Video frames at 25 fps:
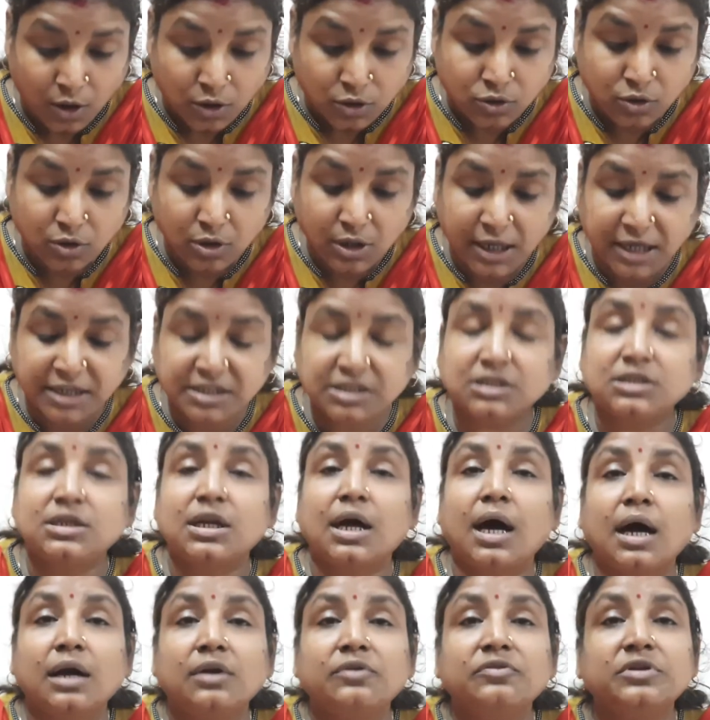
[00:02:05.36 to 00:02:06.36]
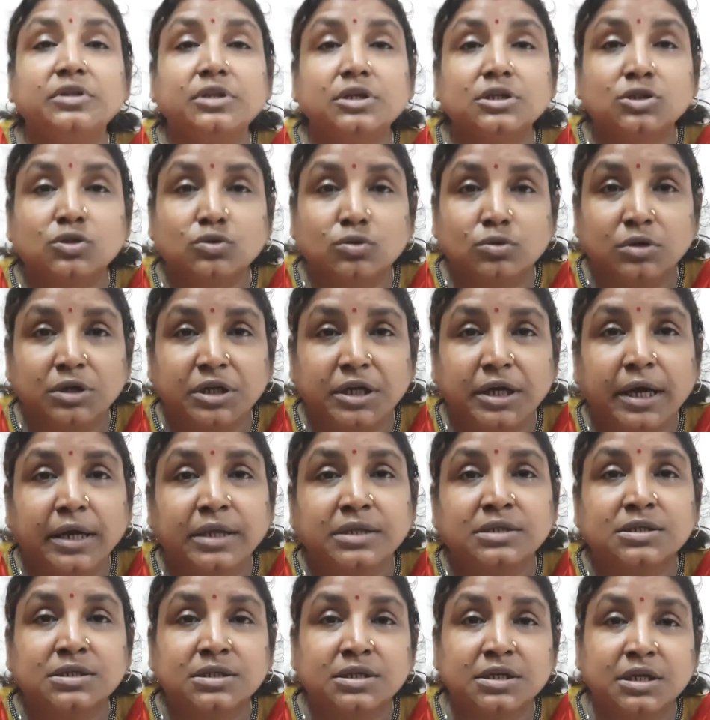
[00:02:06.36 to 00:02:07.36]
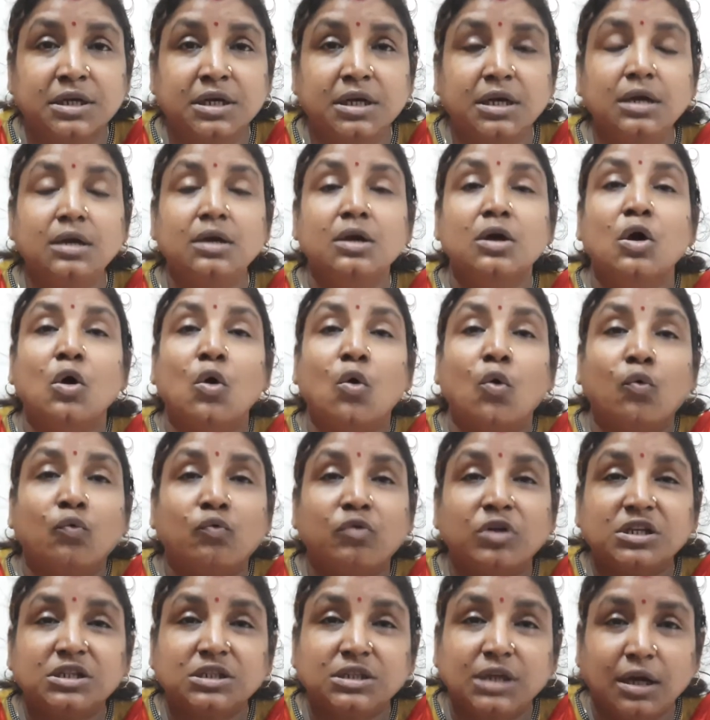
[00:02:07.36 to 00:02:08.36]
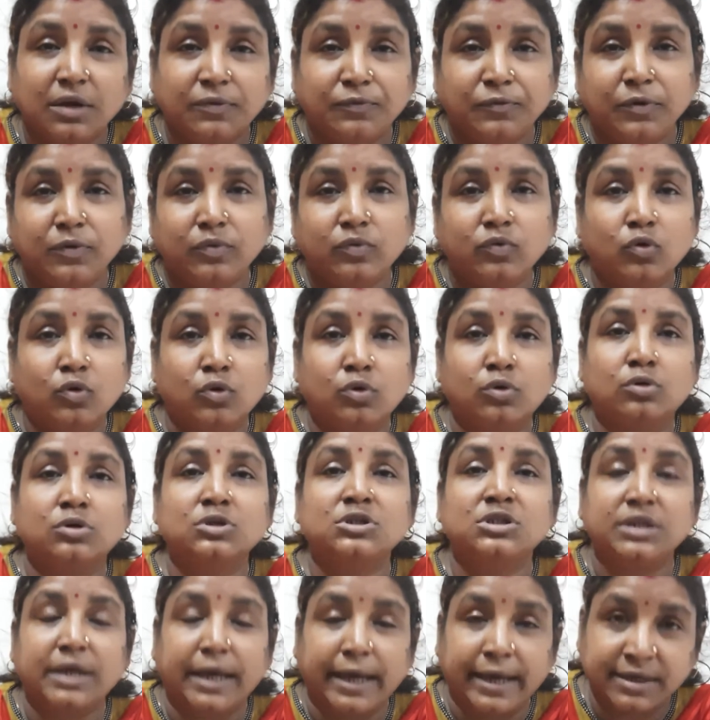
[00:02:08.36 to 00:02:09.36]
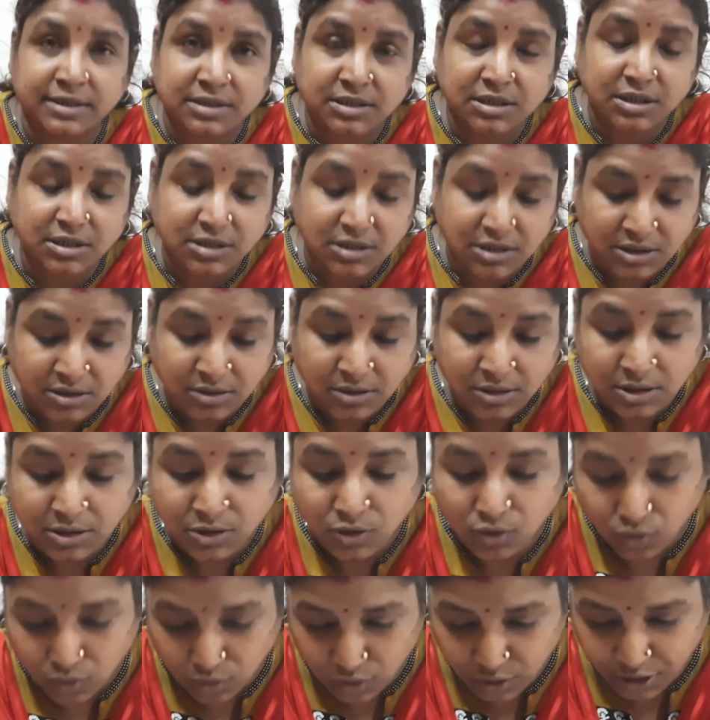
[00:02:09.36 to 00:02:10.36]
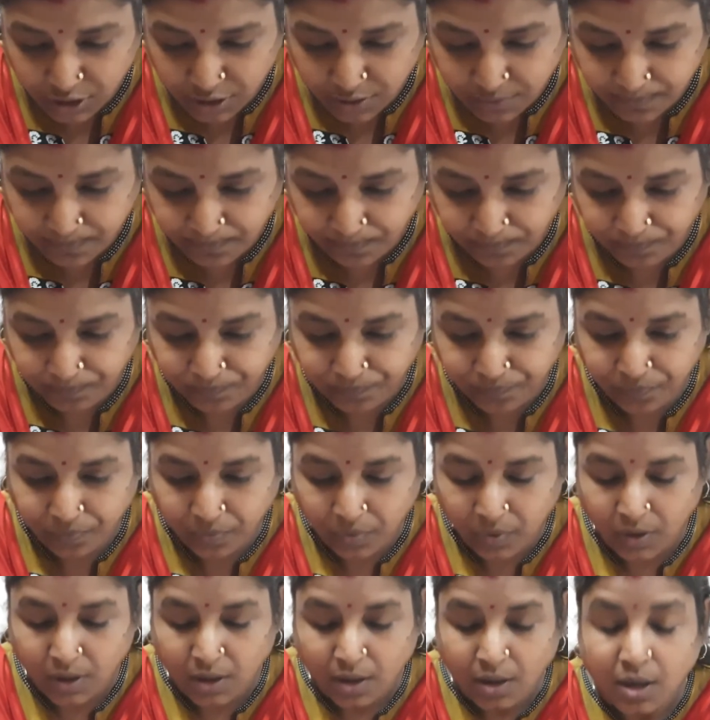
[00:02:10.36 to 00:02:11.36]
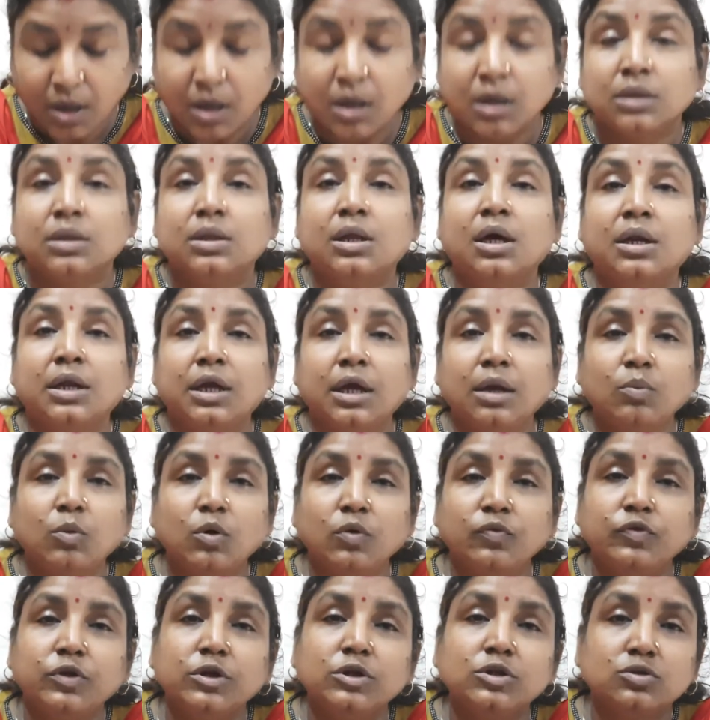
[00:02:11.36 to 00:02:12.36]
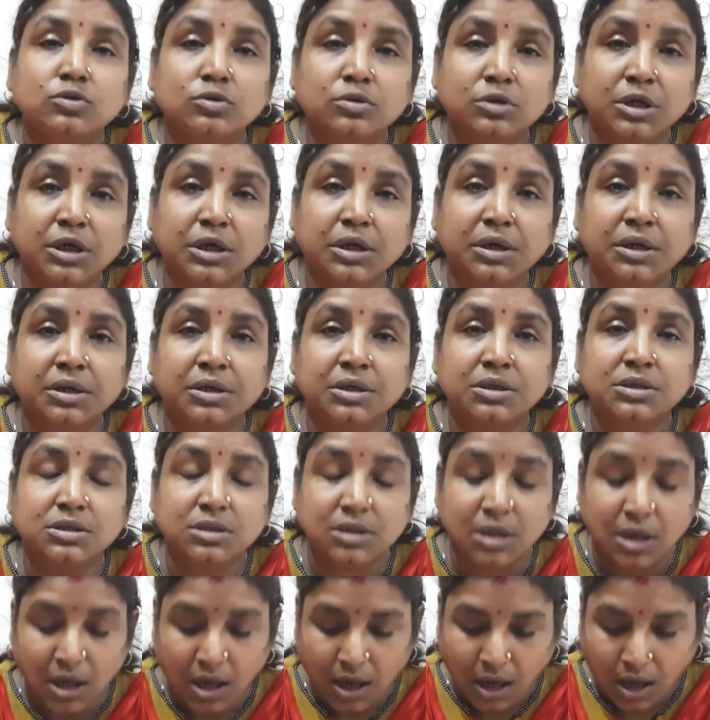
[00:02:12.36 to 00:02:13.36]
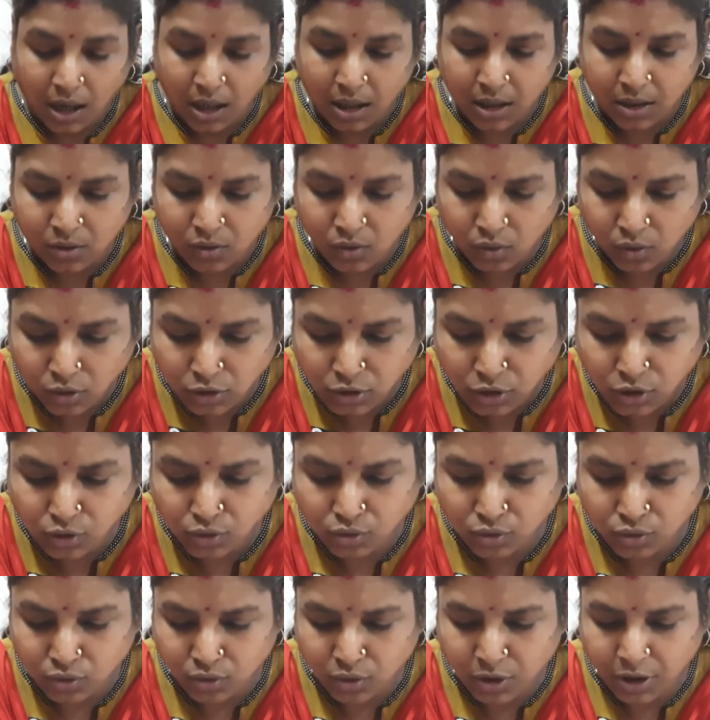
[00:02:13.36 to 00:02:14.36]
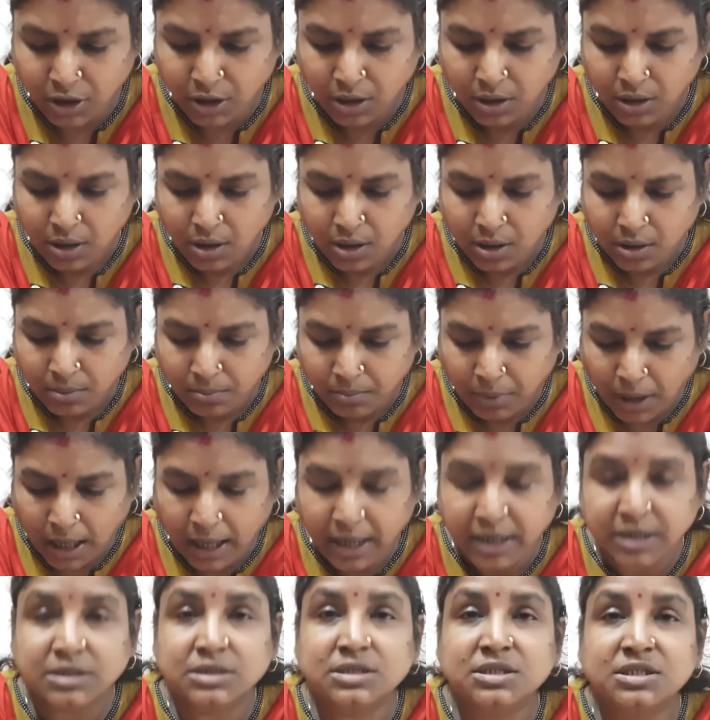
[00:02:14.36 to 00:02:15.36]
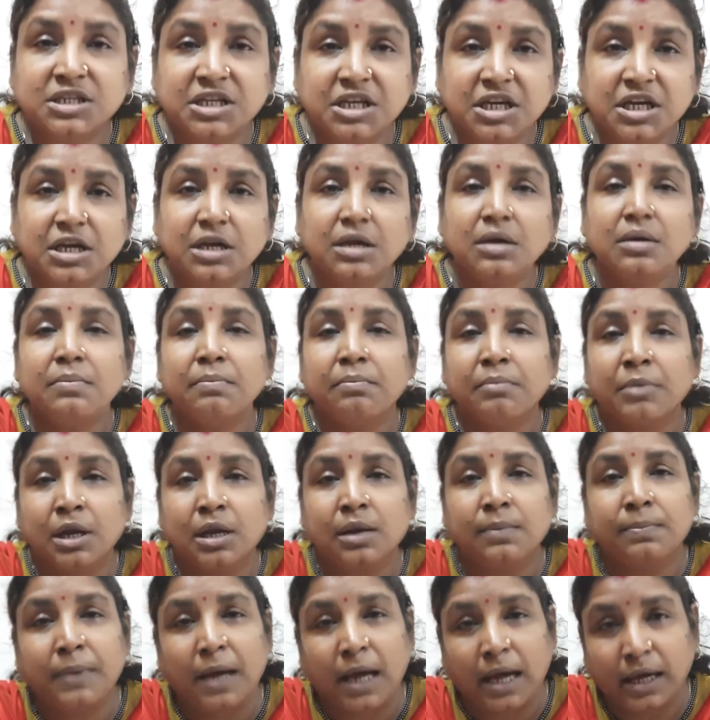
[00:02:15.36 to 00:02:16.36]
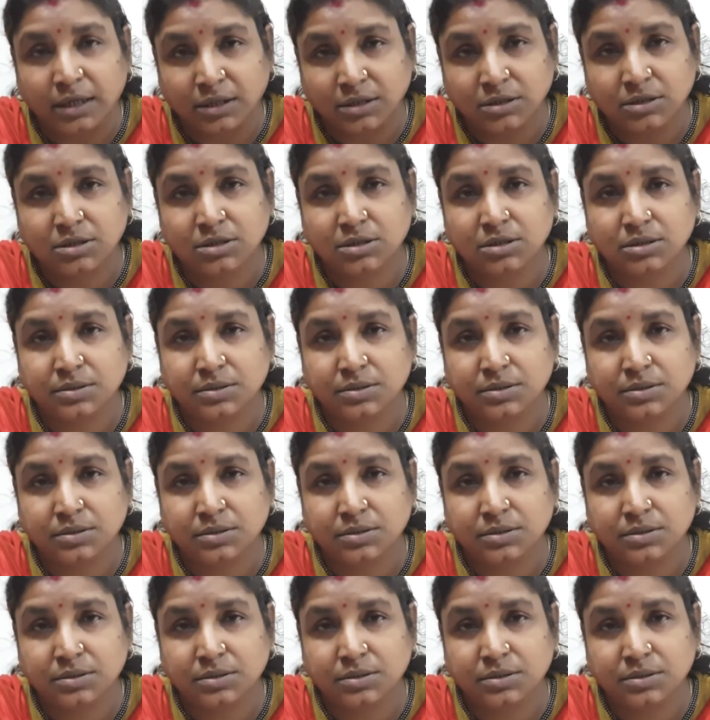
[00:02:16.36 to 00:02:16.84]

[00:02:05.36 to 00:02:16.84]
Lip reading: So let's start with the story and see which type of ghost exists in this story. The name of the story is A Ghost Story by C. Milbanks.